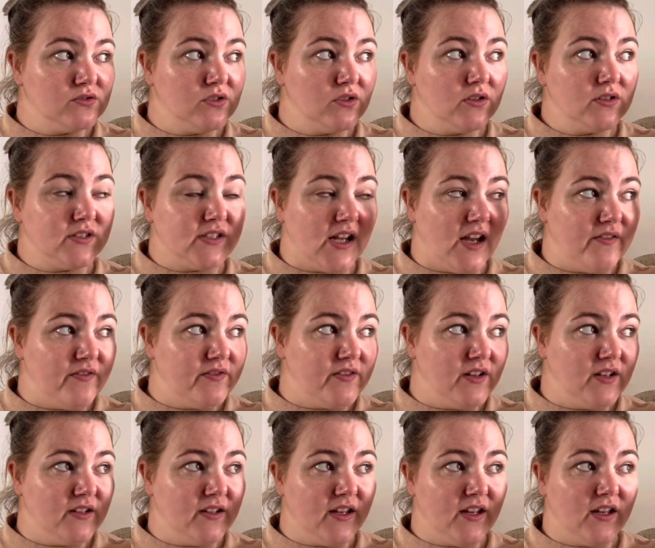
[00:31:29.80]

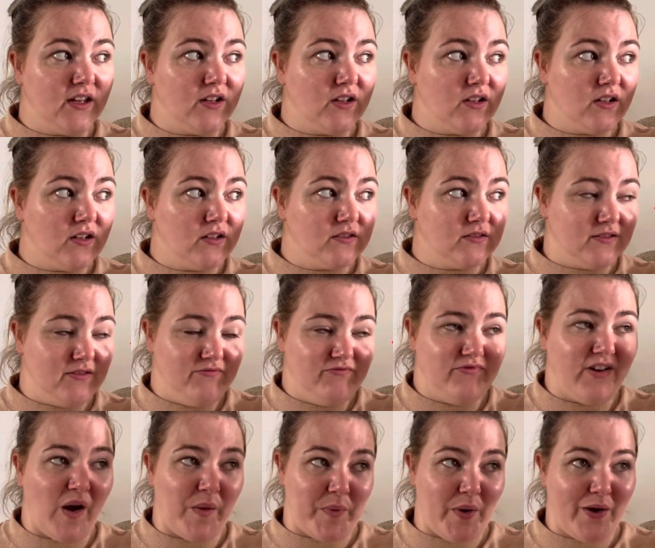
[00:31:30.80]
definitely
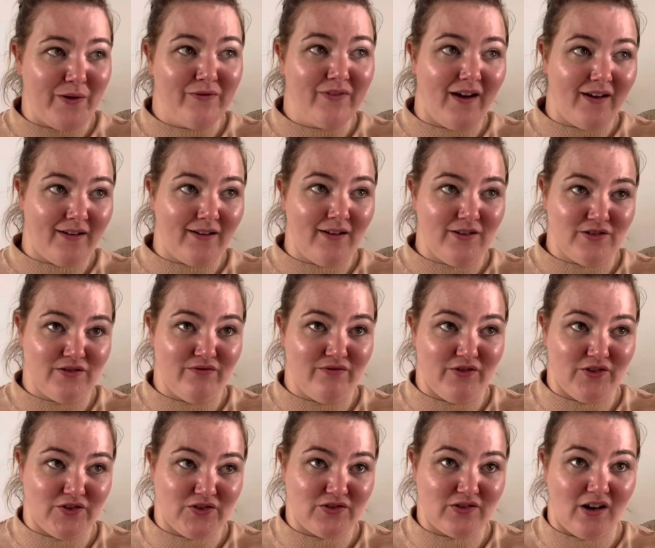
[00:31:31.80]
rip out that kitchen for
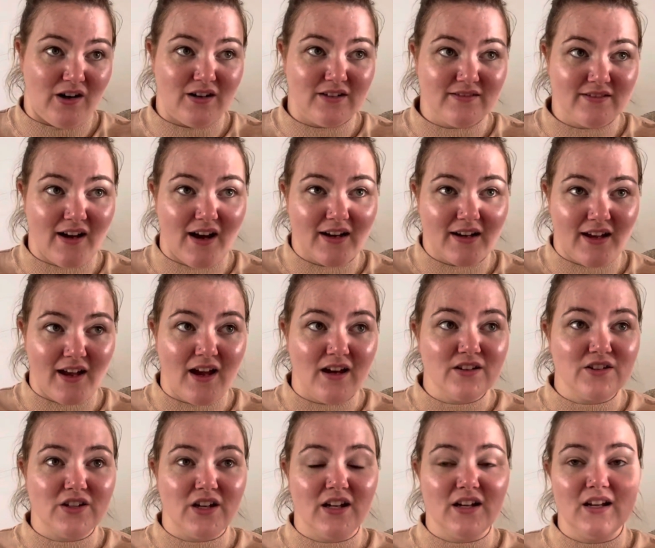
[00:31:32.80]
a start. That
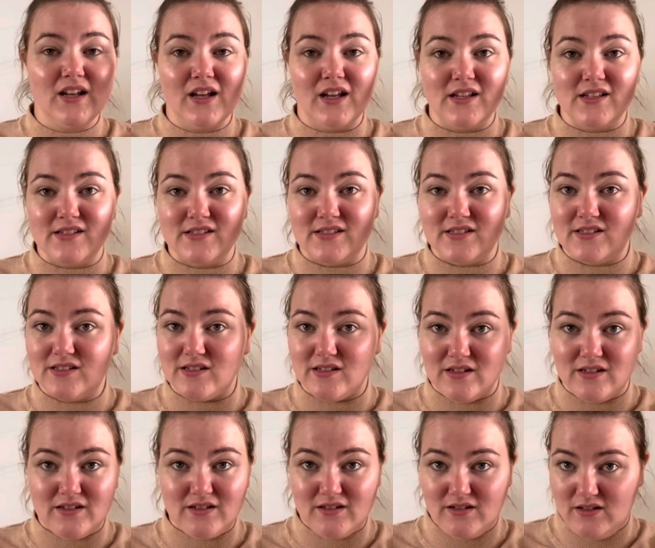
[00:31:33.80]
kitchen is
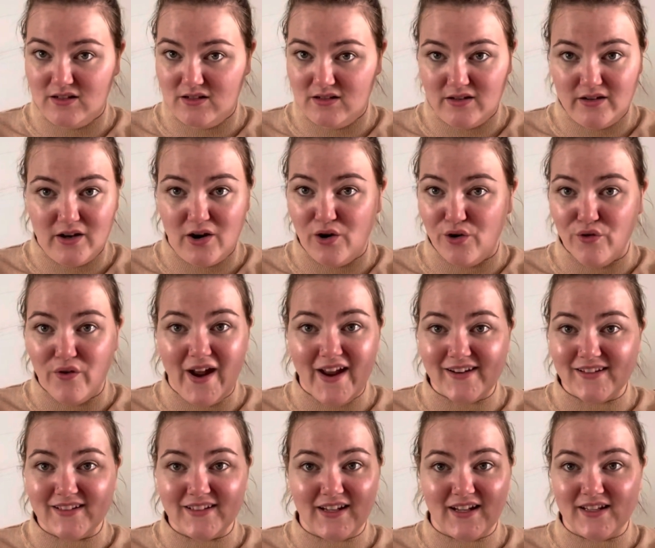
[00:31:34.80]

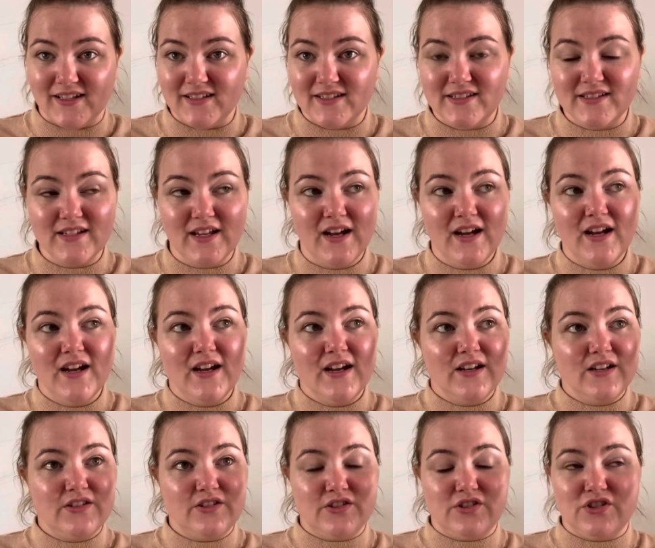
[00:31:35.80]
horrendous.
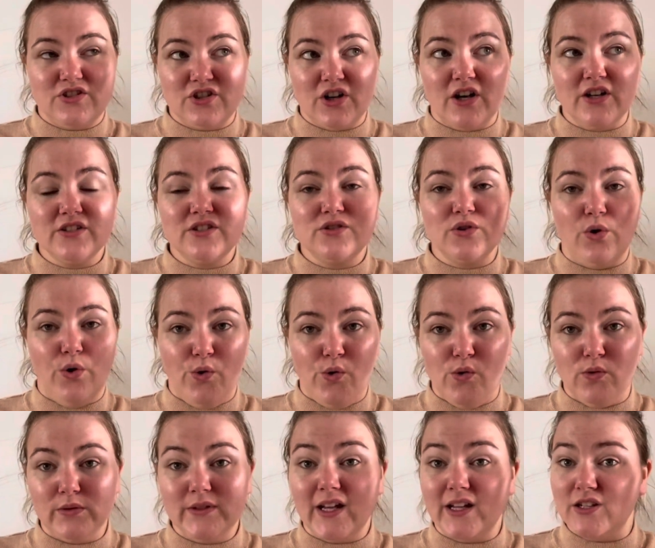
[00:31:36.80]
It's just
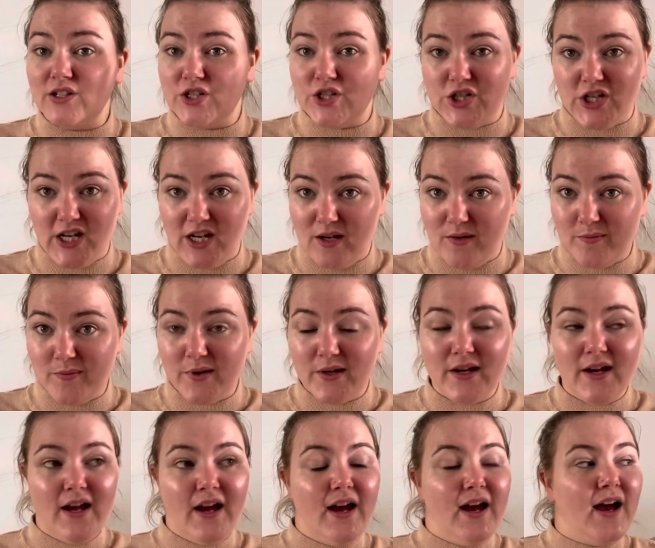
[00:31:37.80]
old and cheap,
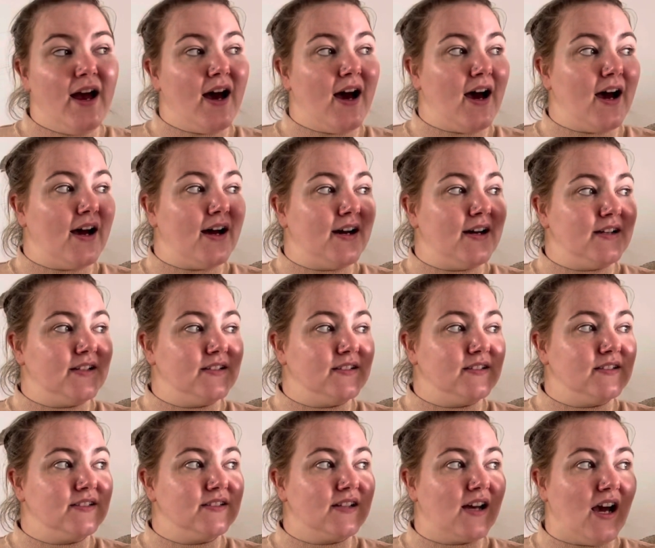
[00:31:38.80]

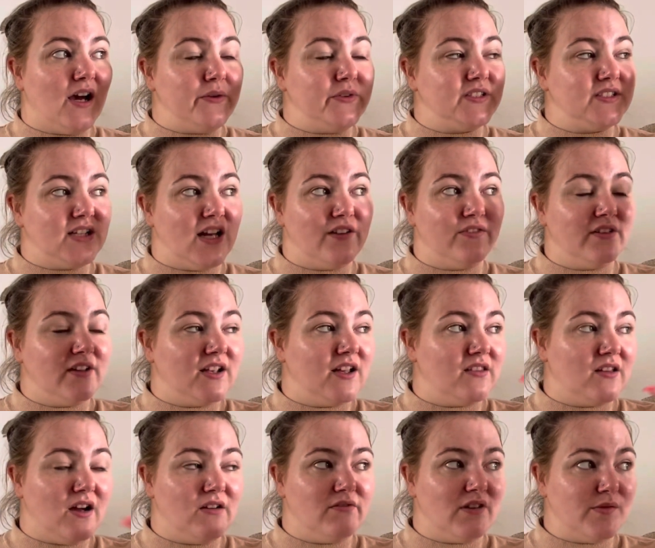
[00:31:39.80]
and I would definitely get
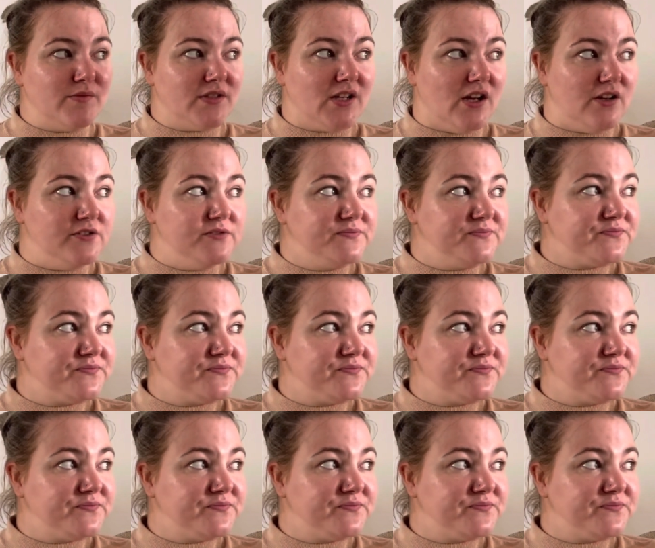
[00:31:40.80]
that ripped out.